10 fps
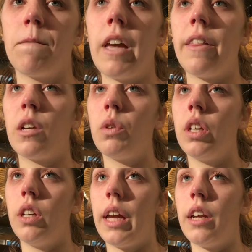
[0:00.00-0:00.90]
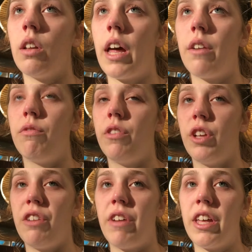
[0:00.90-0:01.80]
Yeah, I think we gained a lot of
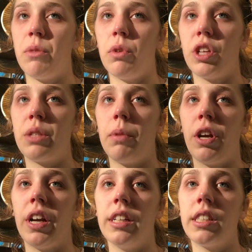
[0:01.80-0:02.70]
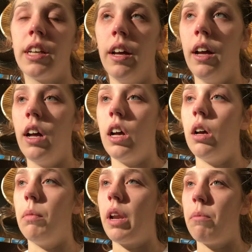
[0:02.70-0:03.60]
really valuable experience,
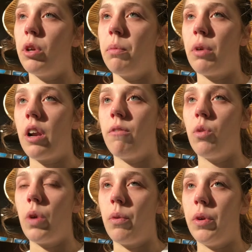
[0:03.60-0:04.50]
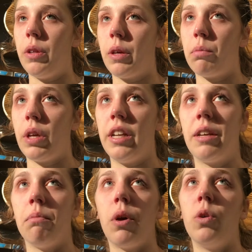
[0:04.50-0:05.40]
and I'm really proud of the way we, like, played
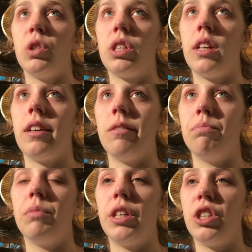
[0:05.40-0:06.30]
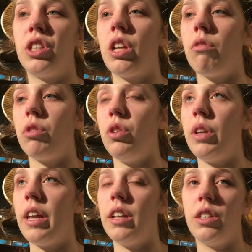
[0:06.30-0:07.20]
composed. It's just tough when you
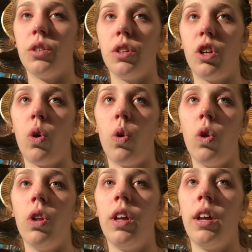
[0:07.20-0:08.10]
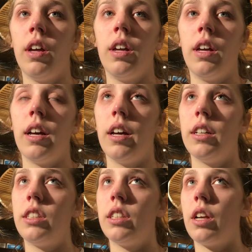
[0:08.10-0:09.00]
get into a little hole
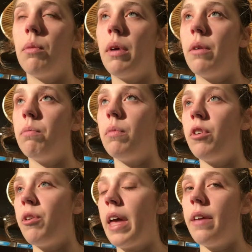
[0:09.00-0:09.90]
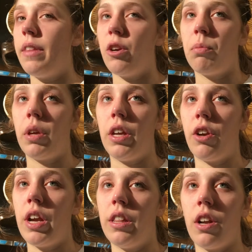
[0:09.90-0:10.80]
to come out of that, and they were playing
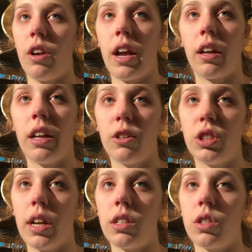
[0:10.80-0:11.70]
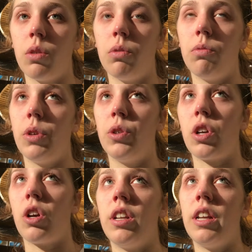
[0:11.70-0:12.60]
great, and they were knocking down shots, so it was
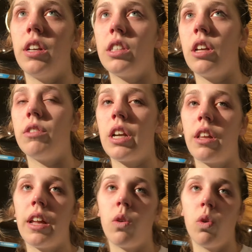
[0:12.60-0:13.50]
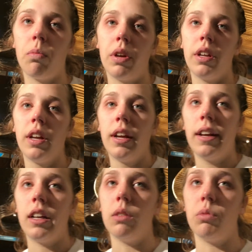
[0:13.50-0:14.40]
to dig ourselves out of that hole, but
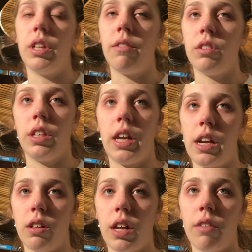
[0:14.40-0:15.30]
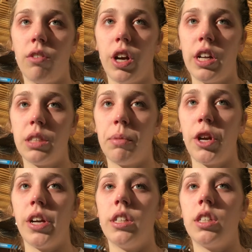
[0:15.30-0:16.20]
we definitely gained a lot of great
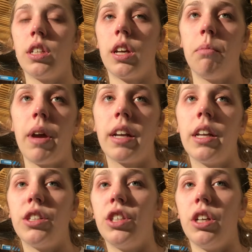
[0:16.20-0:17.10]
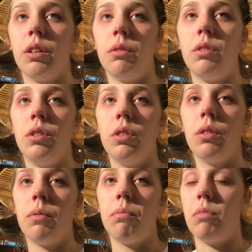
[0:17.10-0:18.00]
experience to come back next year and
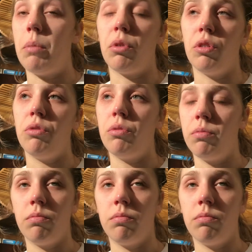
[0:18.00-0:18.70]
improve.